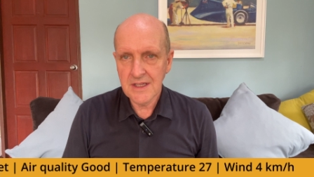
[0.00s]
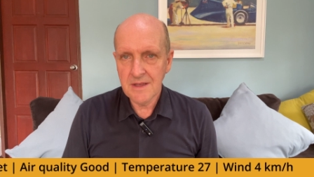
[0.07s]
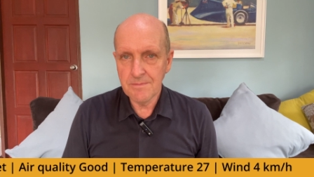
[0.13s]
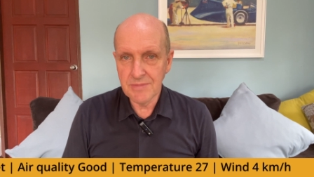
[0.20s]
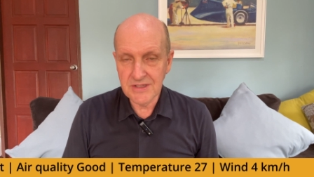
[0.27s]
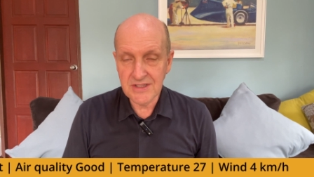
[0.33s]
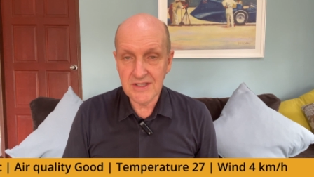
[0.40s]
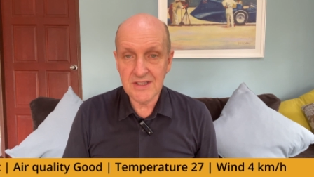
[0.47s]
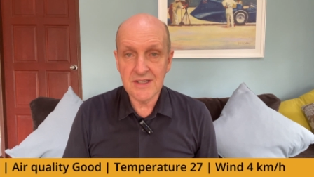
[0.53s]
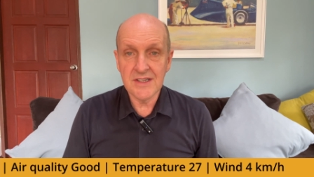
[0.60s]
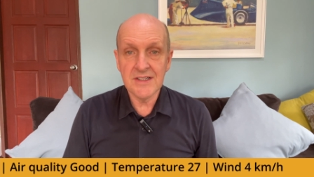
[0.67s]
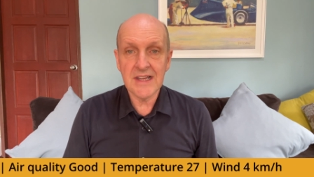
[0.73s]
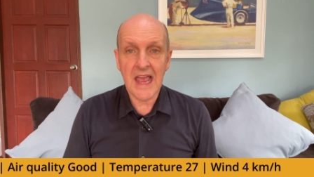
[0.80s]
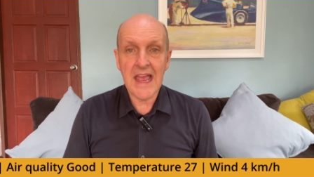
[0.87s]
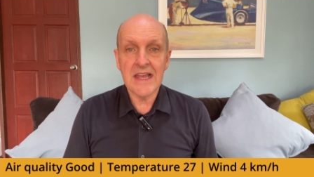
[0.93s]

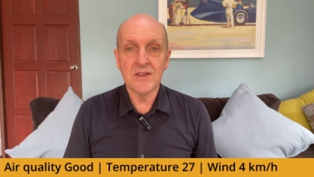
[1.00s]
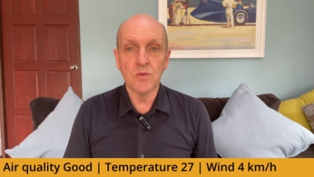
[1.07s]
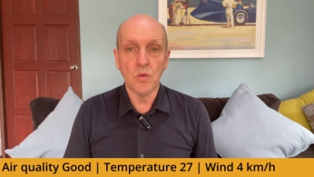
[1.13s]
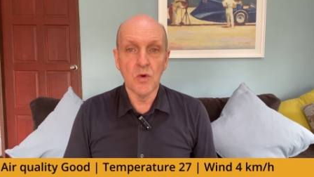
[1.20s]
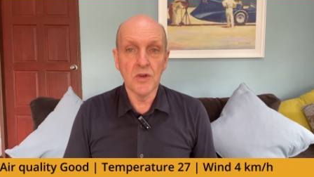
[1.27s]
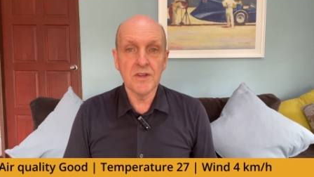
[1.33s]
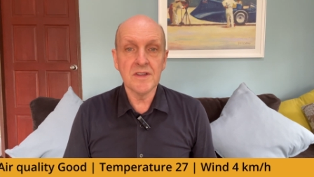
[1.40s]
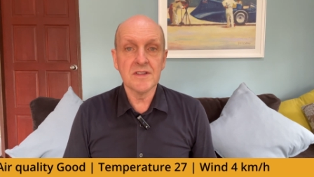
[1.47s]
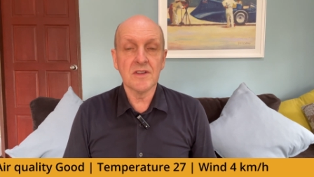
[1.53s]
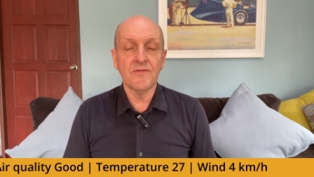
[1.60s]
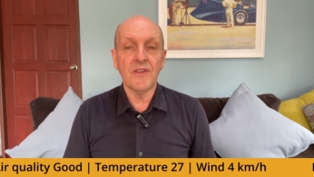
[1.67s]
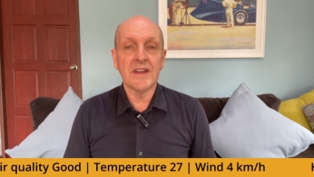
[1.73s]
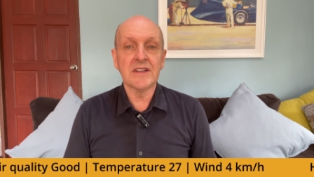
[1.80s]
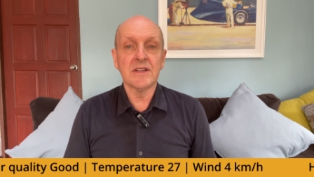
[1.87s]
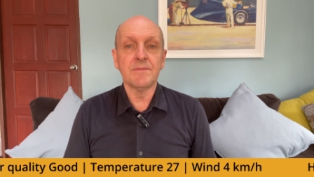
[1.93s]
Businesses and workers
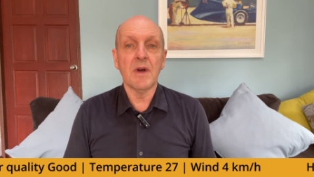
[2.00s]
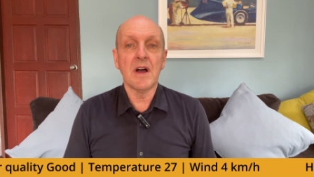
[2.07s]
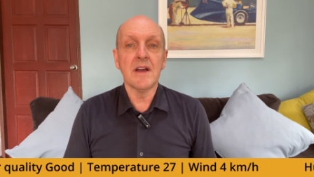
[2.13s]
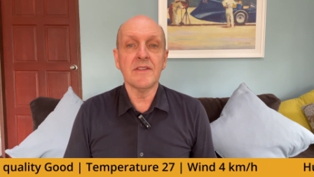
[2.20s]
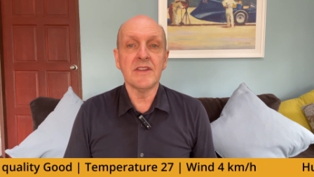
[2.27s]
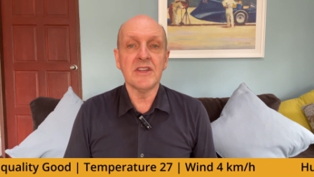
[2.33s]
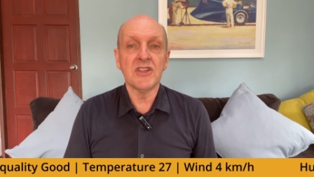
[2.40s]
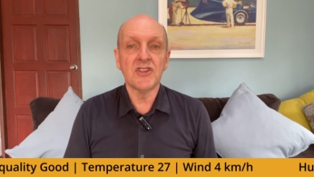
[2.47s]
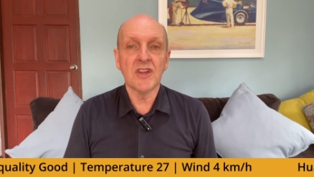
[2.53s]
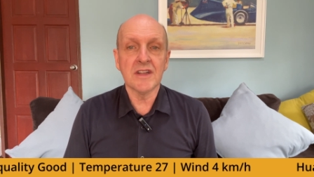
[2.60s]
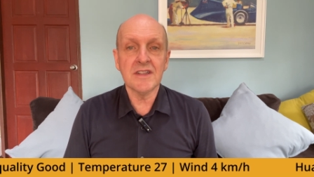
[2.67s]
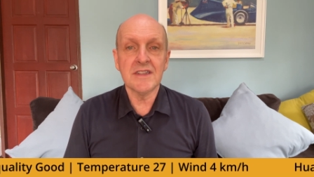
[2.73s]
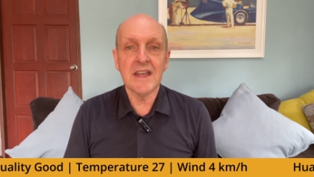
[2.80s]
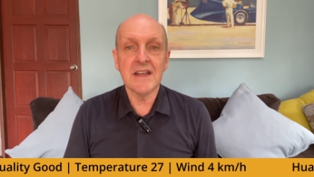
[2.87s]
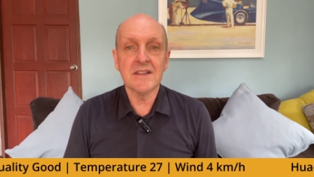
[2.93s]
affected by the
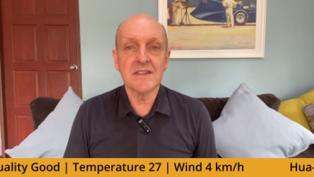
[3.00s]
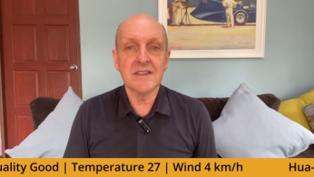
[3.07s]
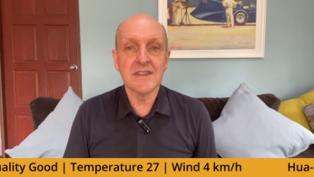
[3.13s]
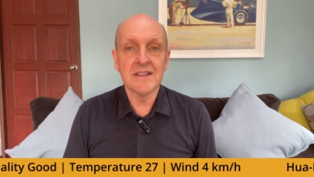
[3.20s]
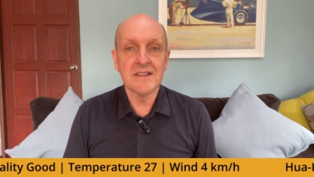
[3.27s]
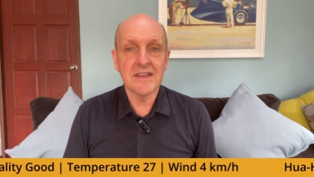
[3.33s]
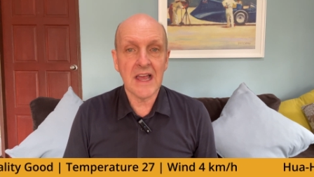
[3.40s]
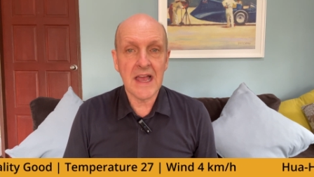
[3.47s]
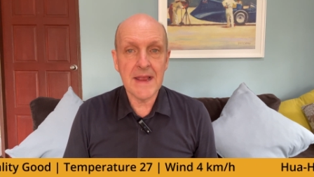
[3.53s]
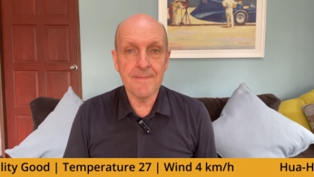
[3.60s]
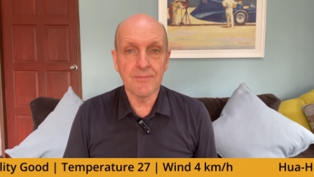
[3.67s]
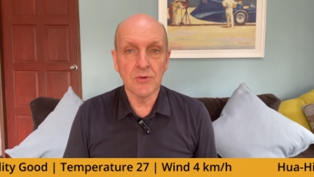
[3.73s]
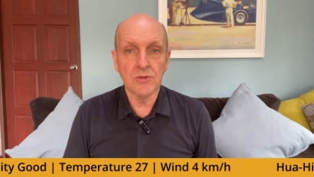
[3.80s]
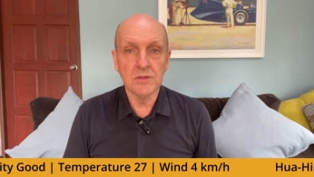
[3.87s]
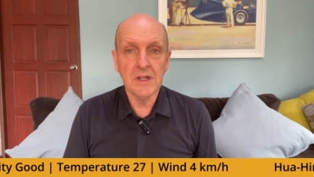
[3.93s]
shutdown since
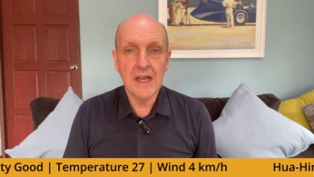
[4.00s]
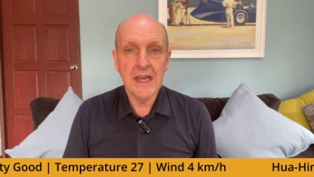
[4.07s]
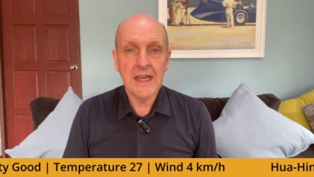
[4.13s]
April